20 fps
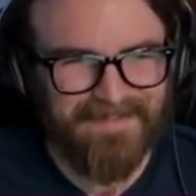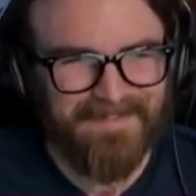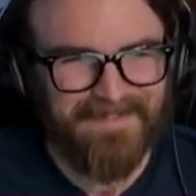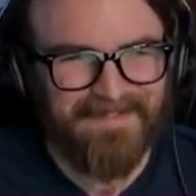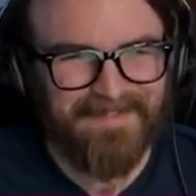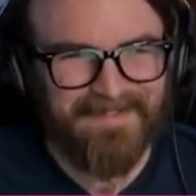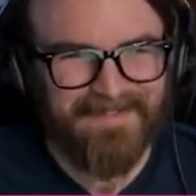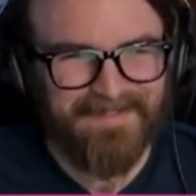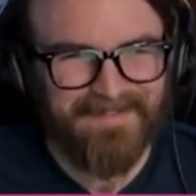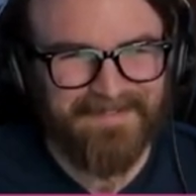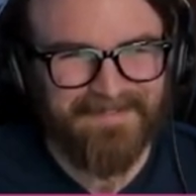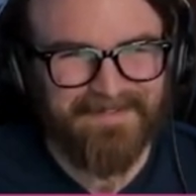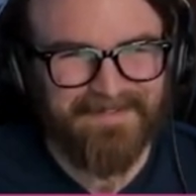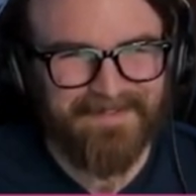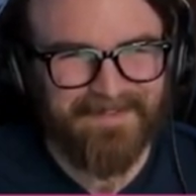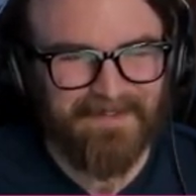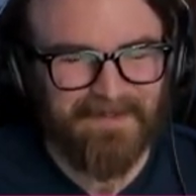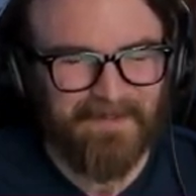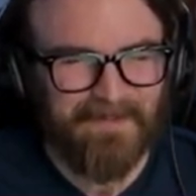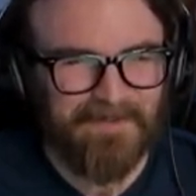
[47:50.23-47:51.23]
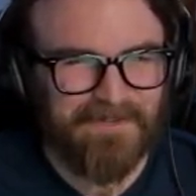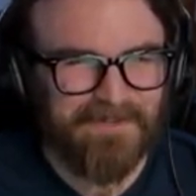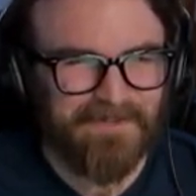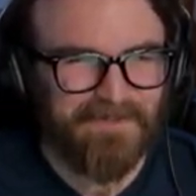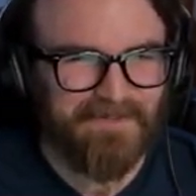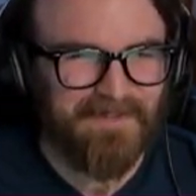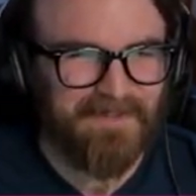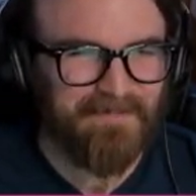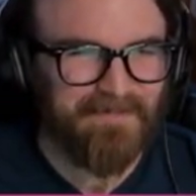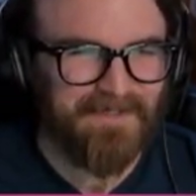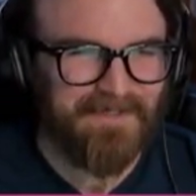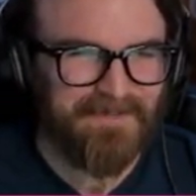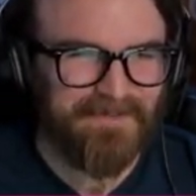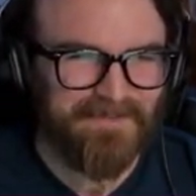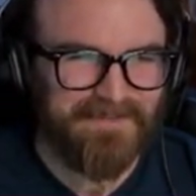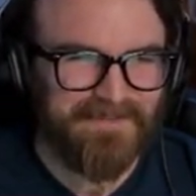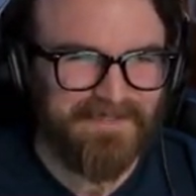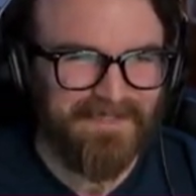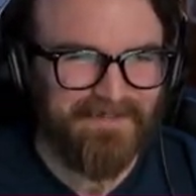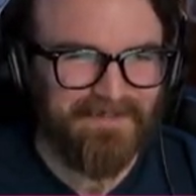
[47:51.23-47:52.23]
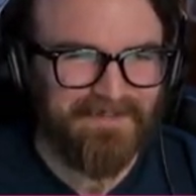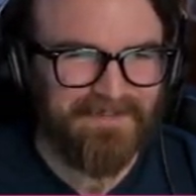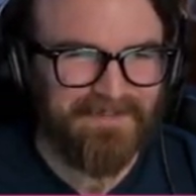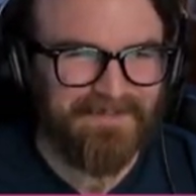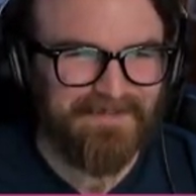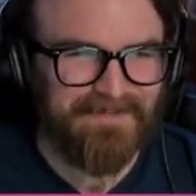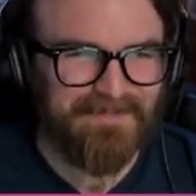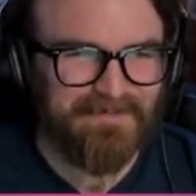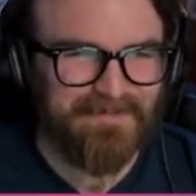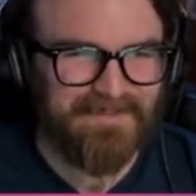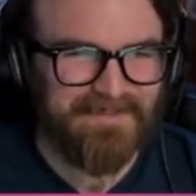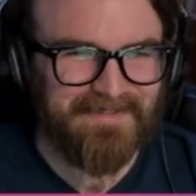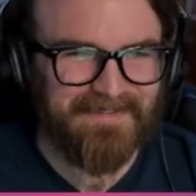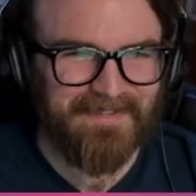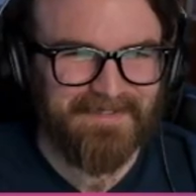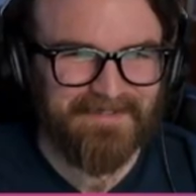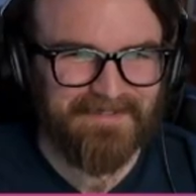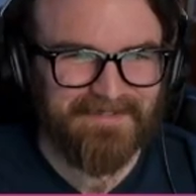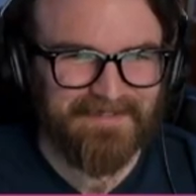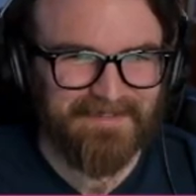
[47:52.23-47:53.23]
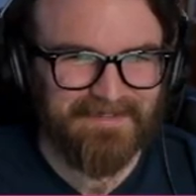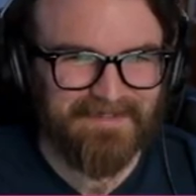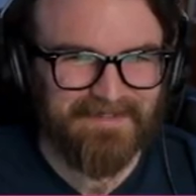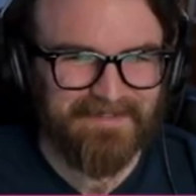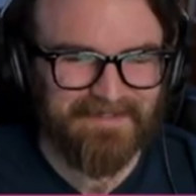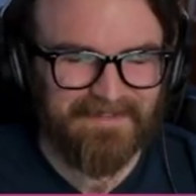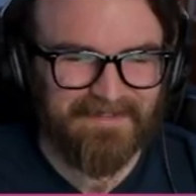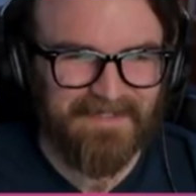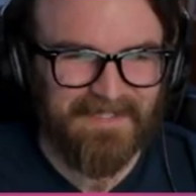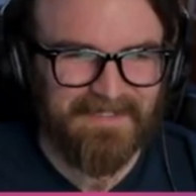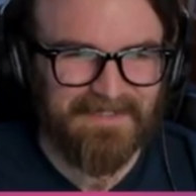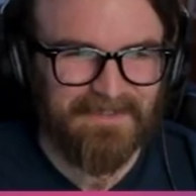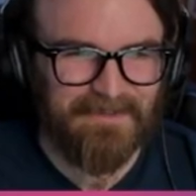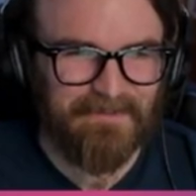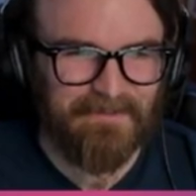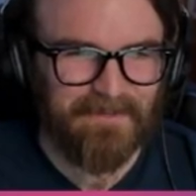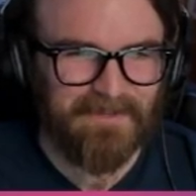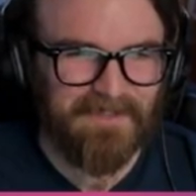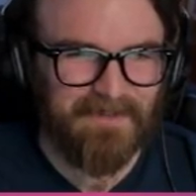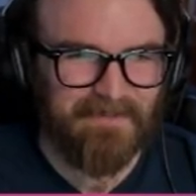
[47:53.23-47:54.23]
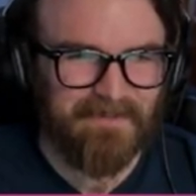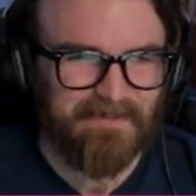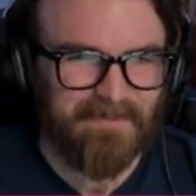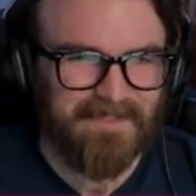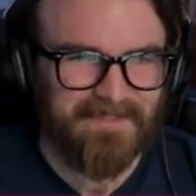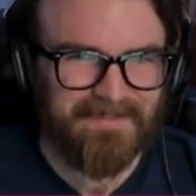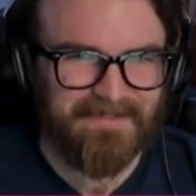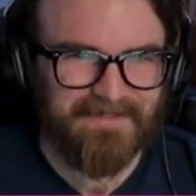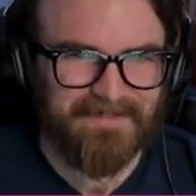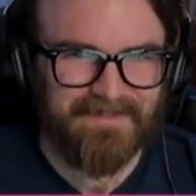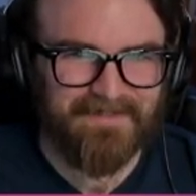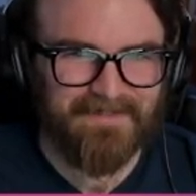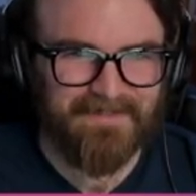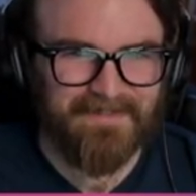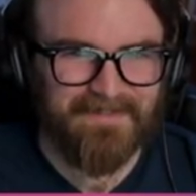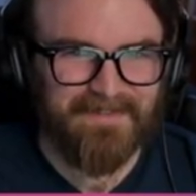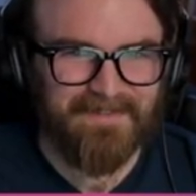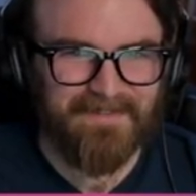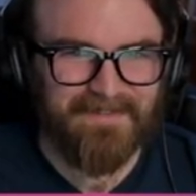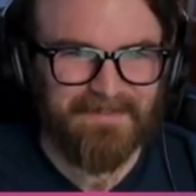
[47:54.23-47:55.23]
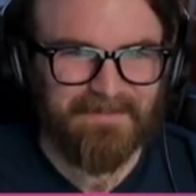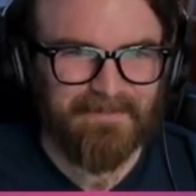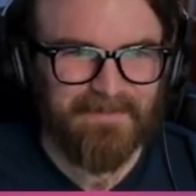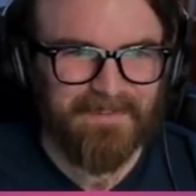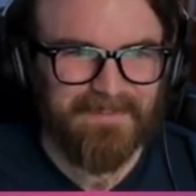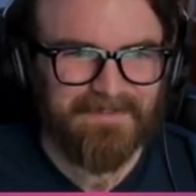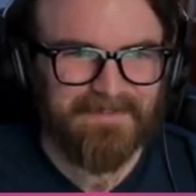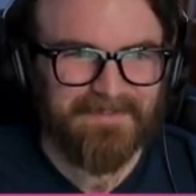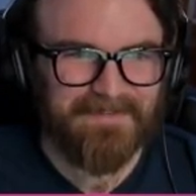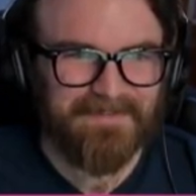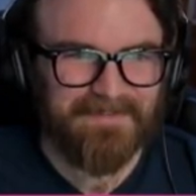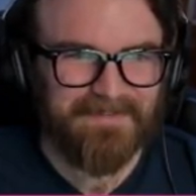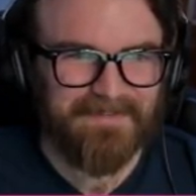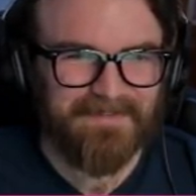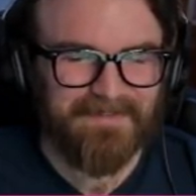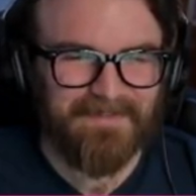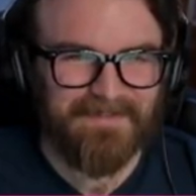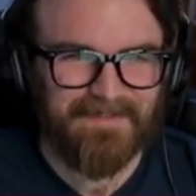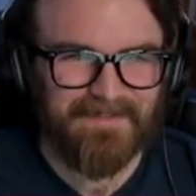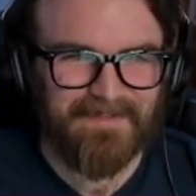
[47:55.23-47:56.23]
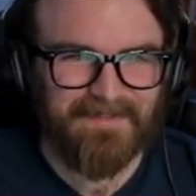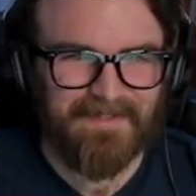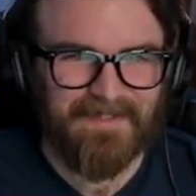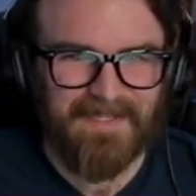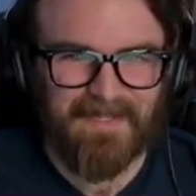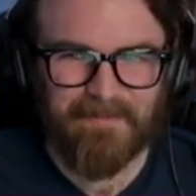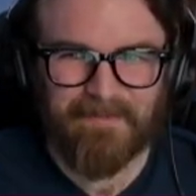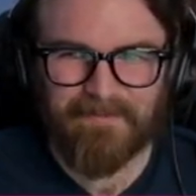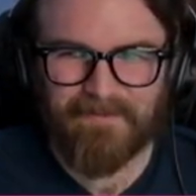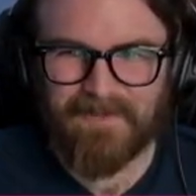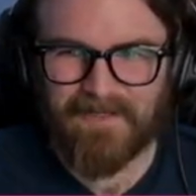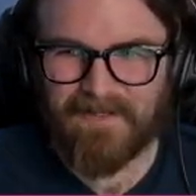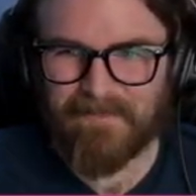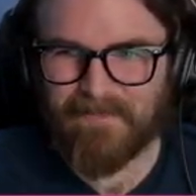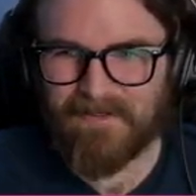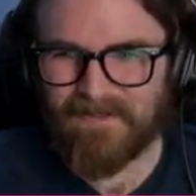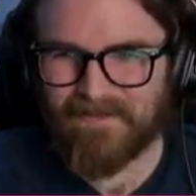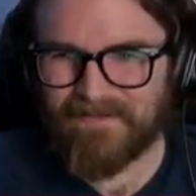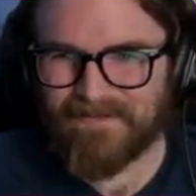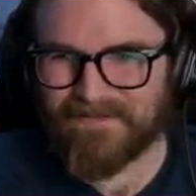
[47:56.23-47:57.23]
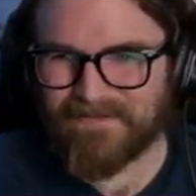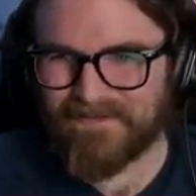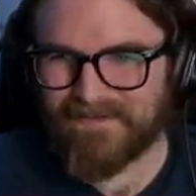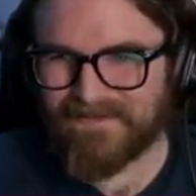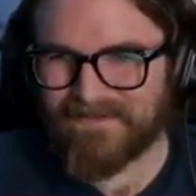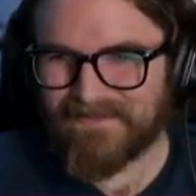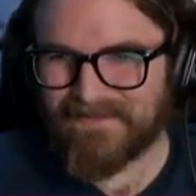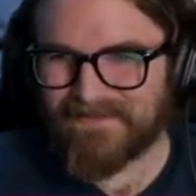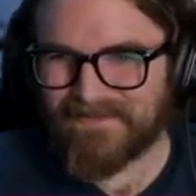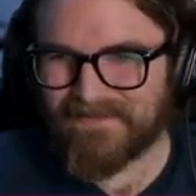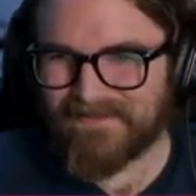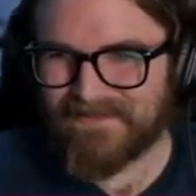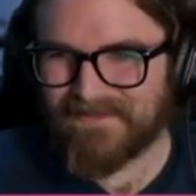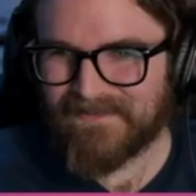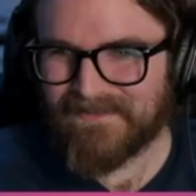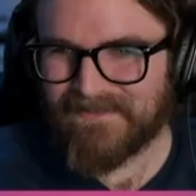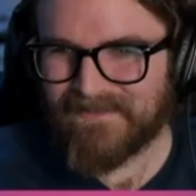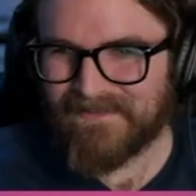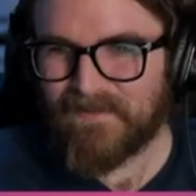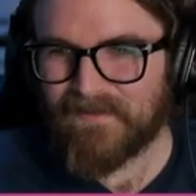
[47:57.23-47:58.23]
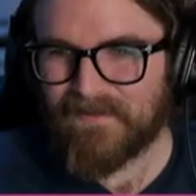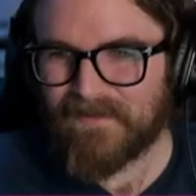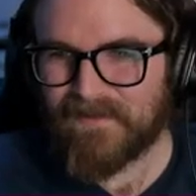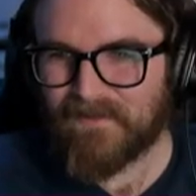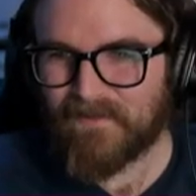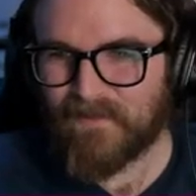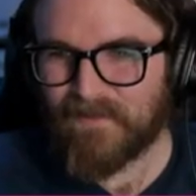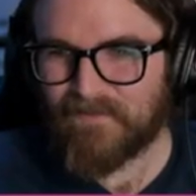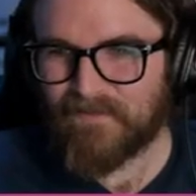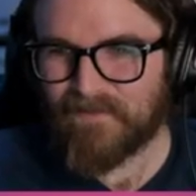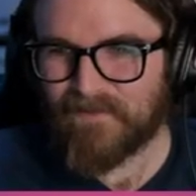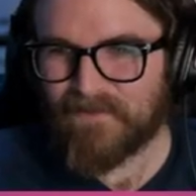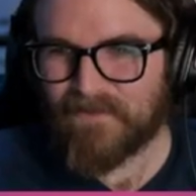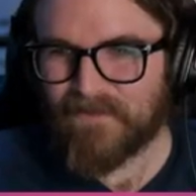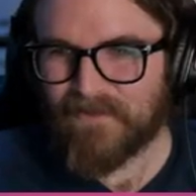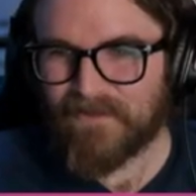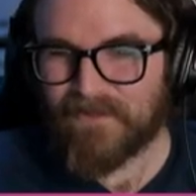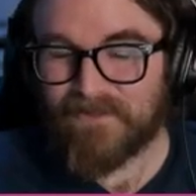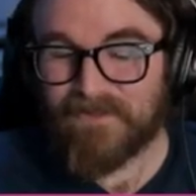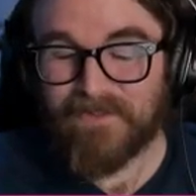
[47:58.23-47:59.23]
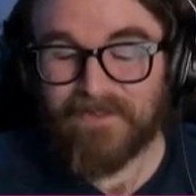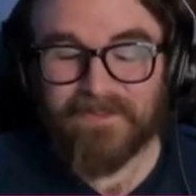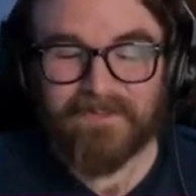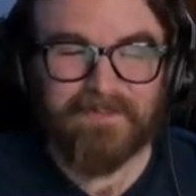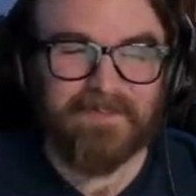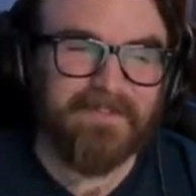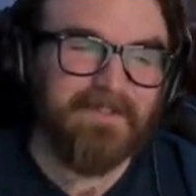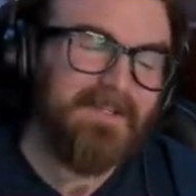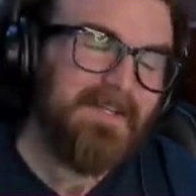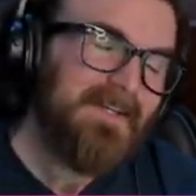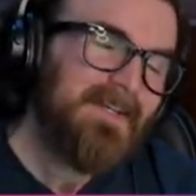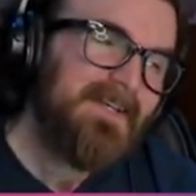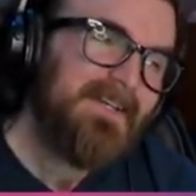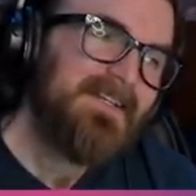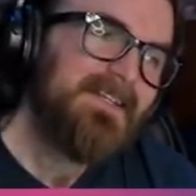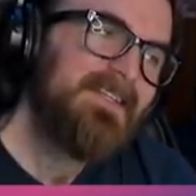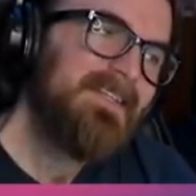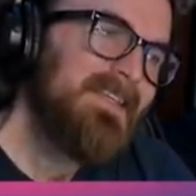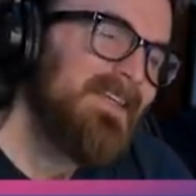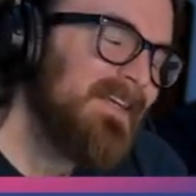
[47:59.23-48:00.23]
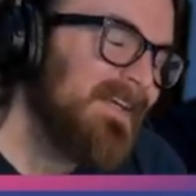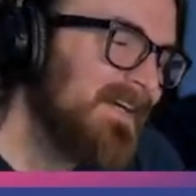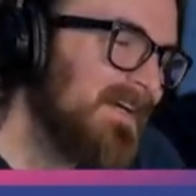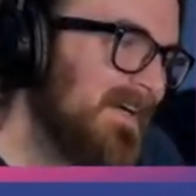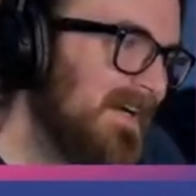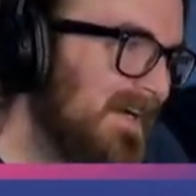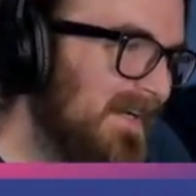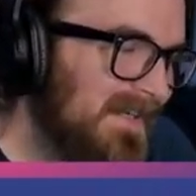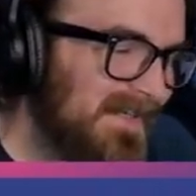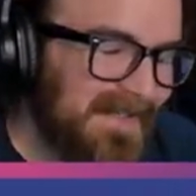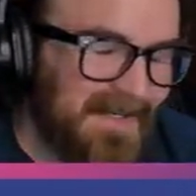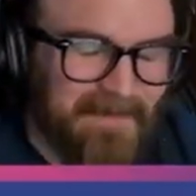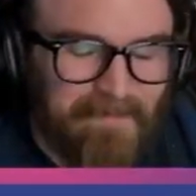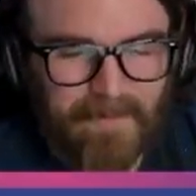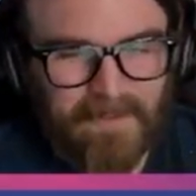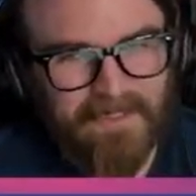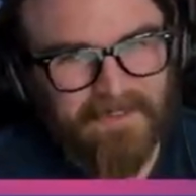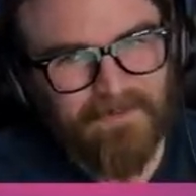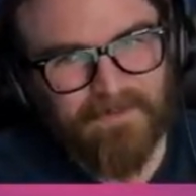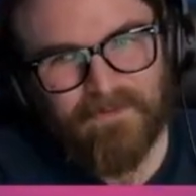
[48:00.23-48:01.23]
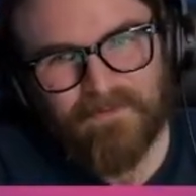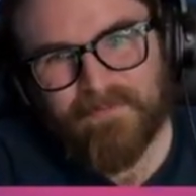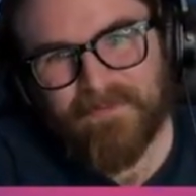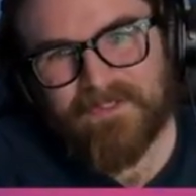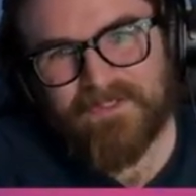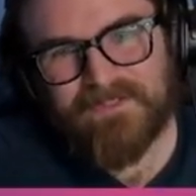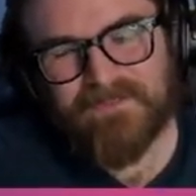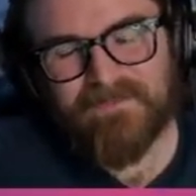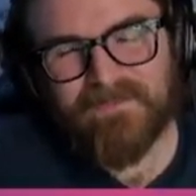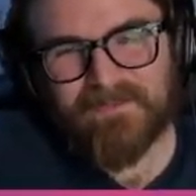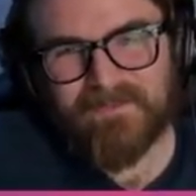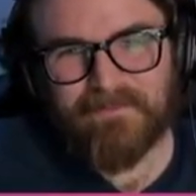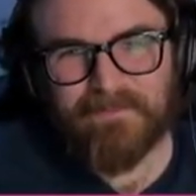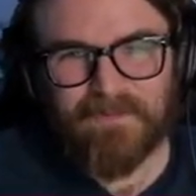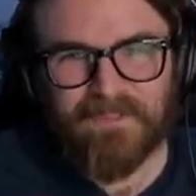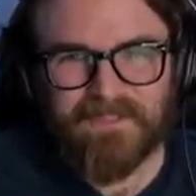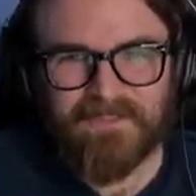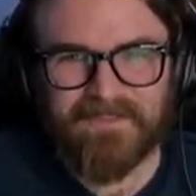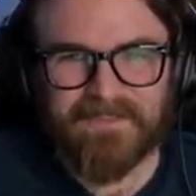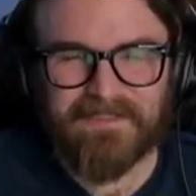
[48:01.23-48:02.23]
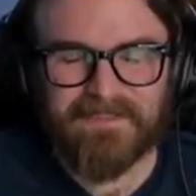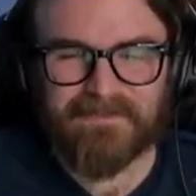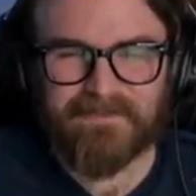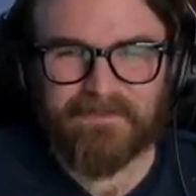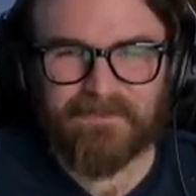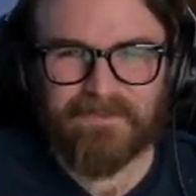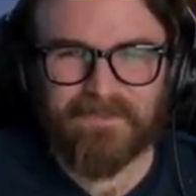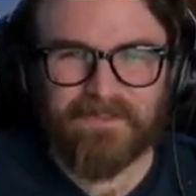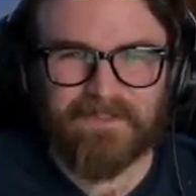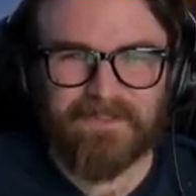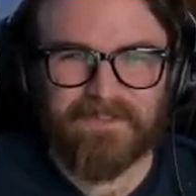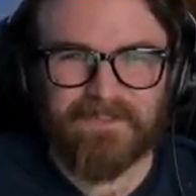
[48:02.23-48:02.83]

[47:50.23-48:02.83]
uh, heart's in the right place. We'll see how it goes. But like, there's a there's a lot to overcome to make a make a, a game of high polish like this. Can't wait for Dark and Darker. Yeah, I, I played a whole bunch of the playtests for Dark and